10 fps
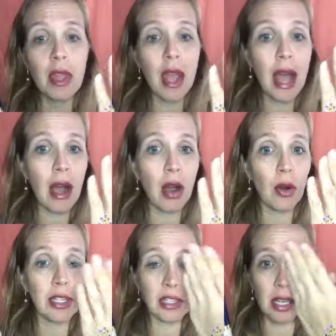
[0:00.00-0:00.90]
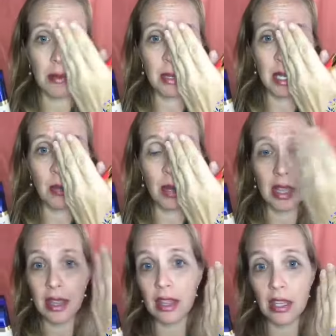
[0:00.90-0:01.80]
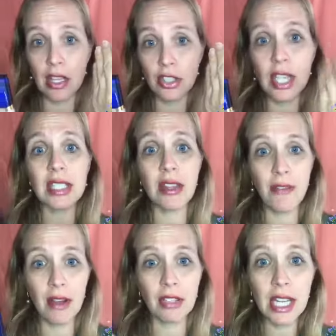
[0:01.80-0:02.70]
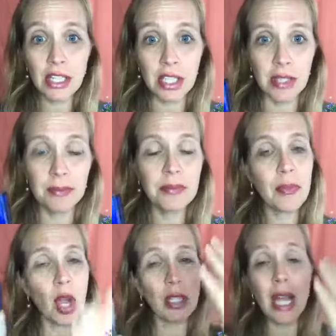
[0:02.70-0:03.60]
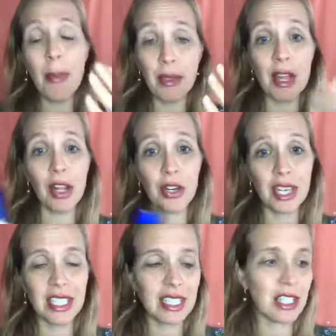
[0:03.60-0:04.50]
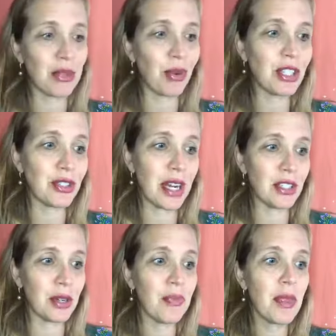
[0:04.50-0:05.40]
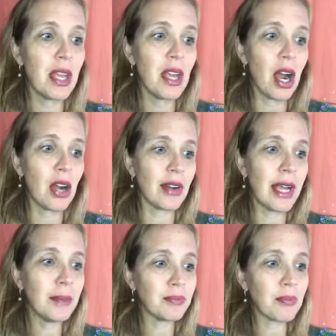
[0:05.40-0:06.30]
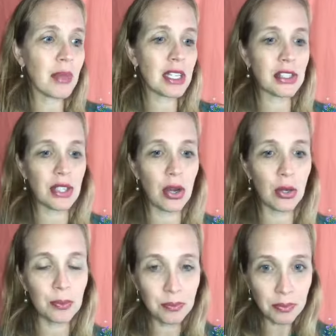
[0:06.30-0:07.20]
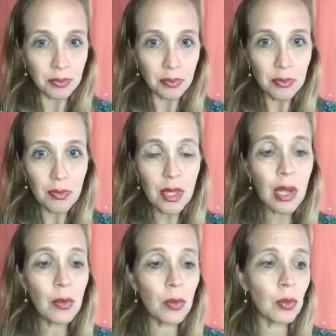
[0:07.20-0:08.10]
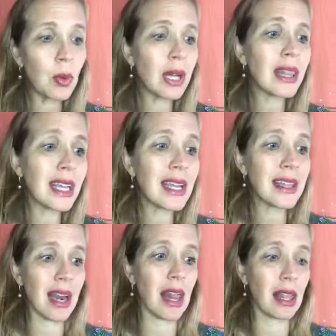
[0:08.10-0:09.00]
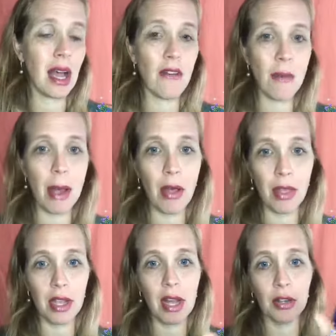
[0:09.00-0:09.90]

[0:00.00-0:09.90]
how it's going to be with just the foundation on top of the color correcting tinted moisturizer. All right. So one thing that I love about the color